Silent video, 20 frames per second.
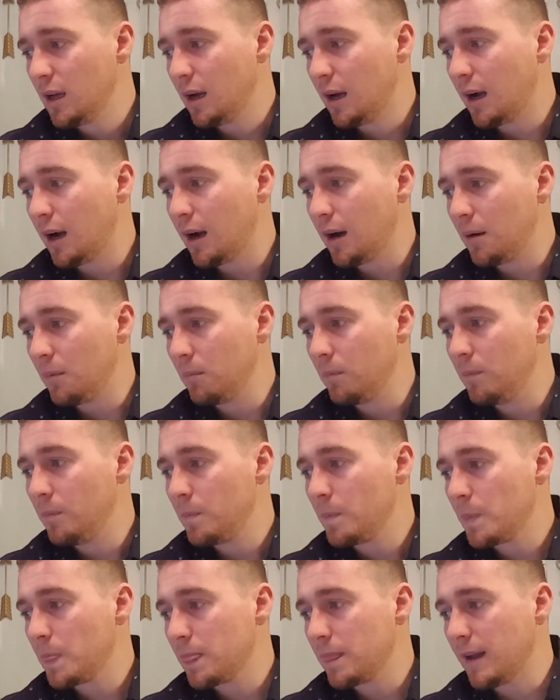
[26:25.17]

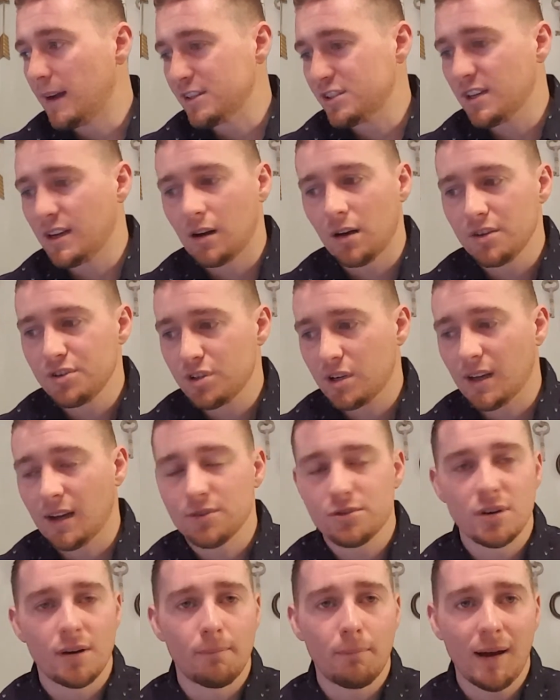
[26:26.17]
I set all these
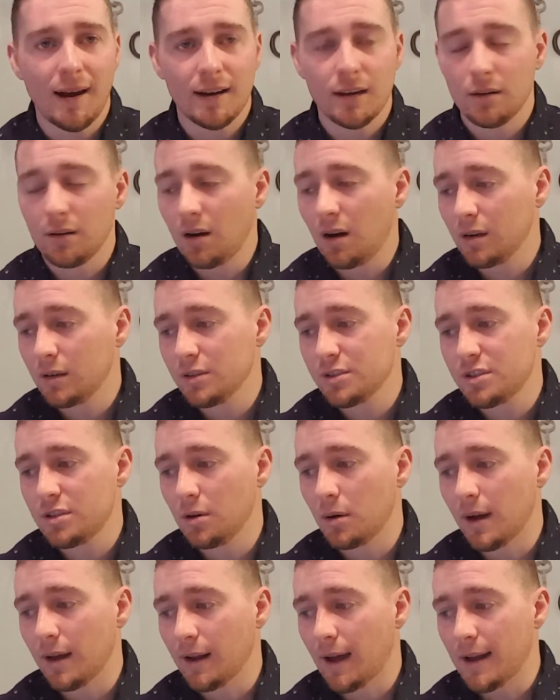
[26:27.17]
accounts up back in August,
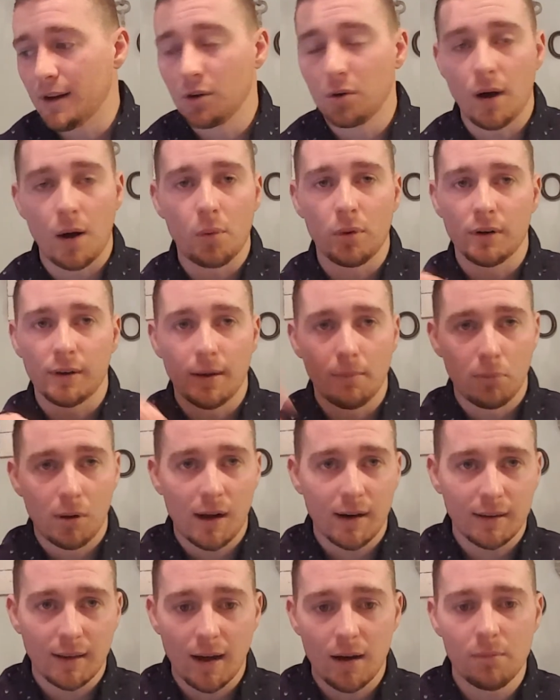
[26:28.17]
so I knew I wouldn't get
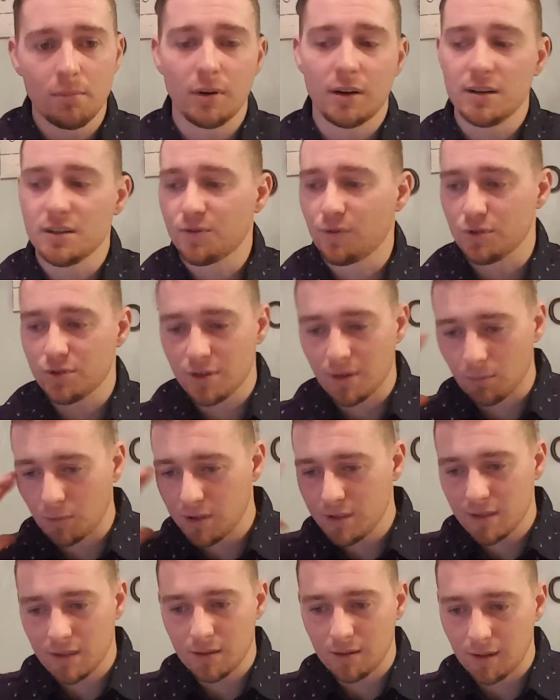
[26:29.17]
blocked out, because for some
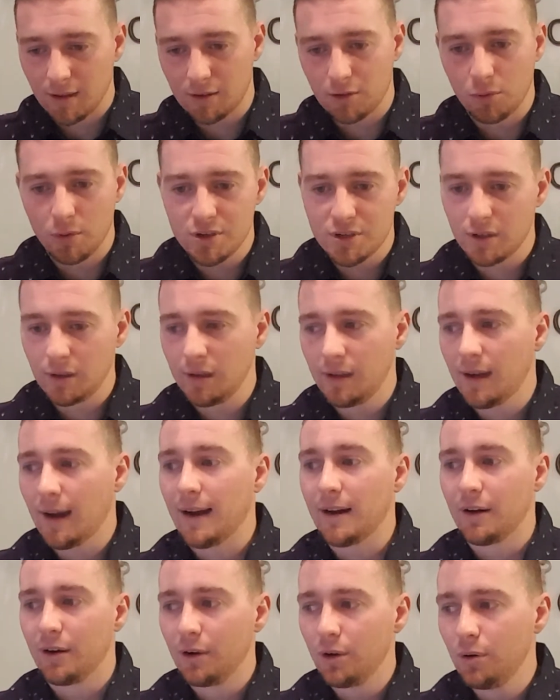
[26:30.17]
reason, intuitionally,
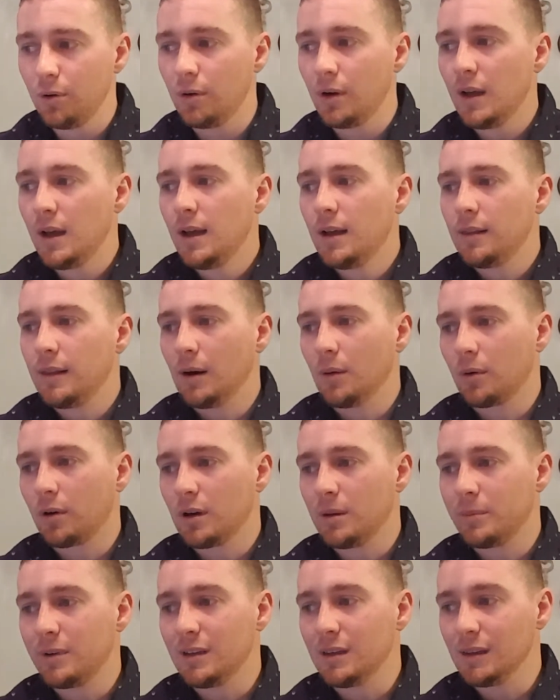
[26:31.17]
I knew there were
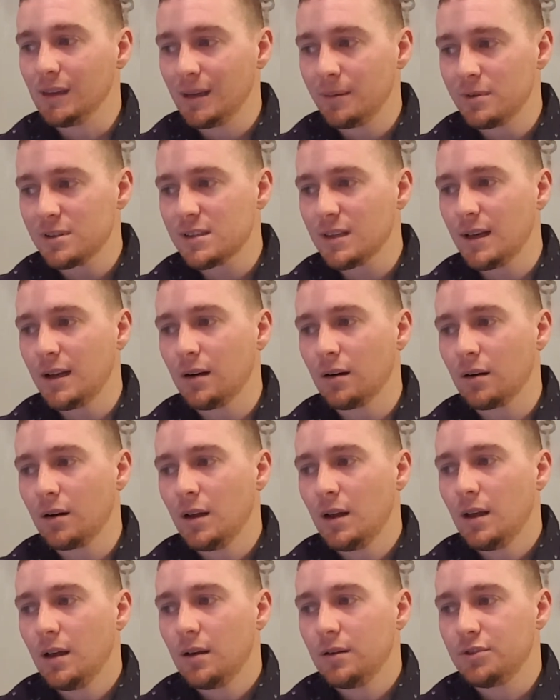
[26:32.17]
going to be limits later,
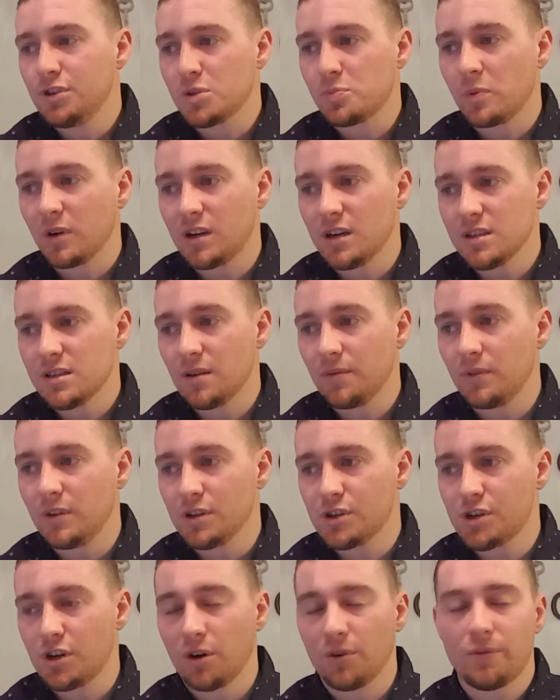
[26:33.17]
just because of the
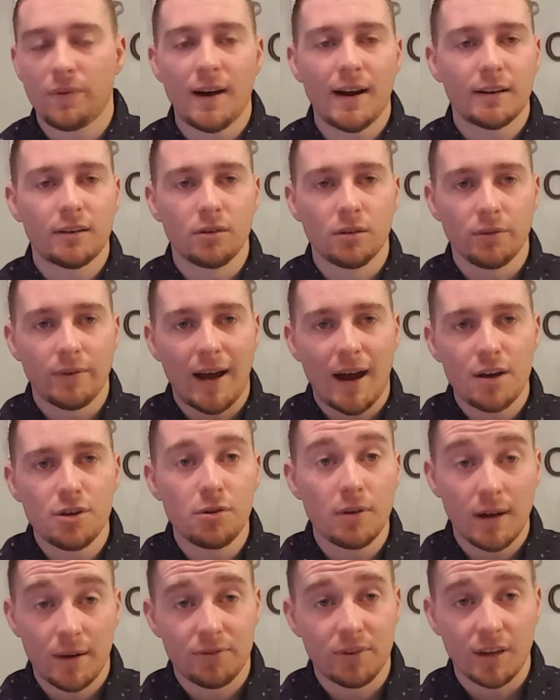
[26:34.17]
sheer factor of how you
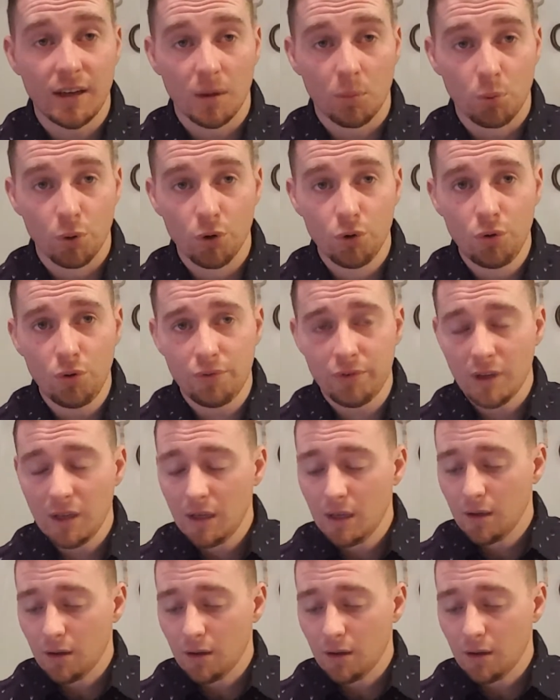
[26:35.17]
have to get approved.